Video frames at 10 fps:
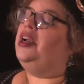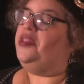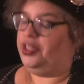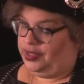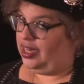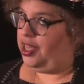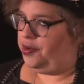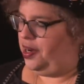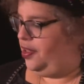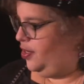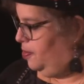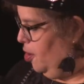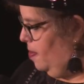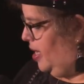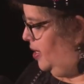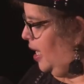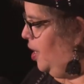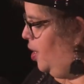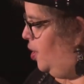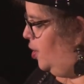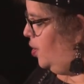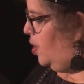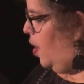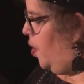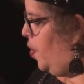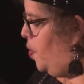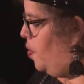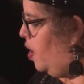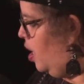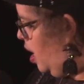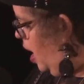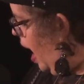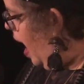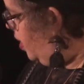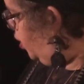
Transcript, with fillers: This was another one of those moments. So, as